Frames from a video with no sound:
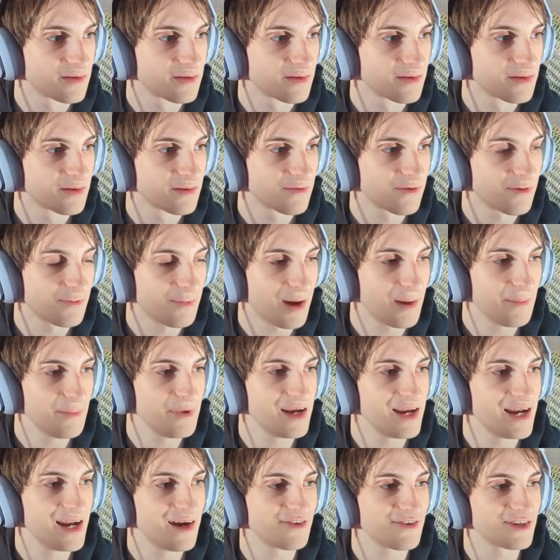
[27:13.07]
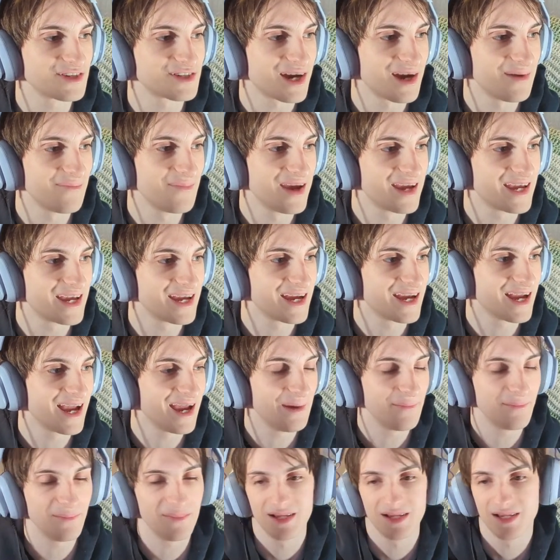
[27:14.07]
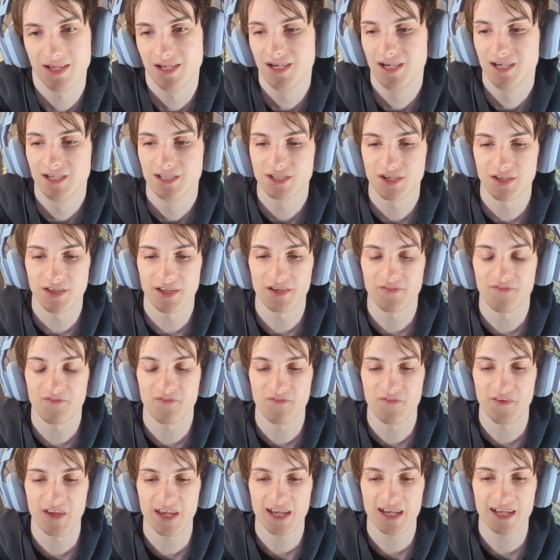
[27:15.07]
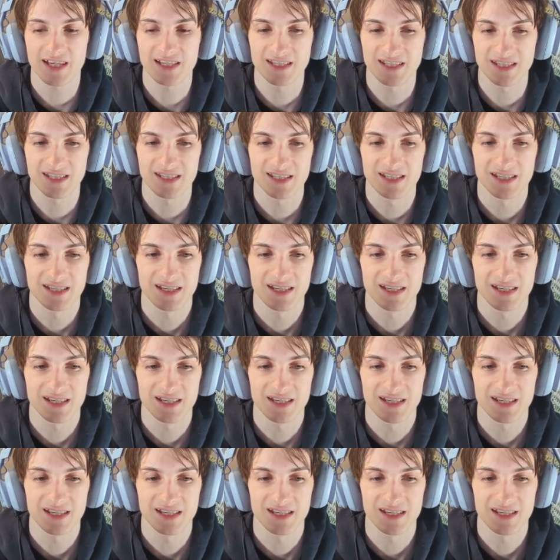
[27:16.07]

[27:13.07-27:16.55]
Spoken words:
Remind me to never try making a game. So the fix